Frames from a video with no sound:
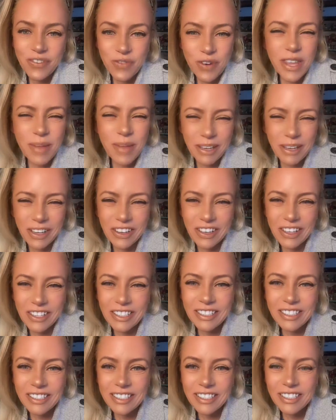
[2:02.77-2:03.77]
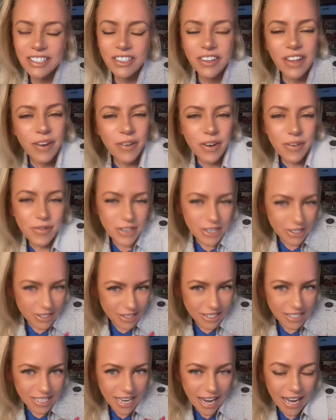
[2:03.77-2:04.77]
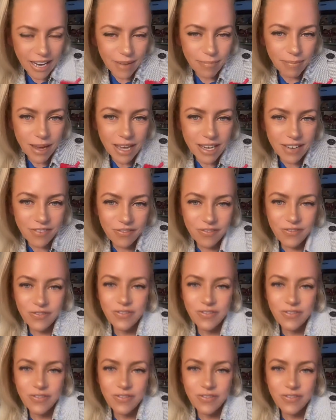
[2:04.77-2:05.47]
Wouldn't good? So that way when you take a bite of,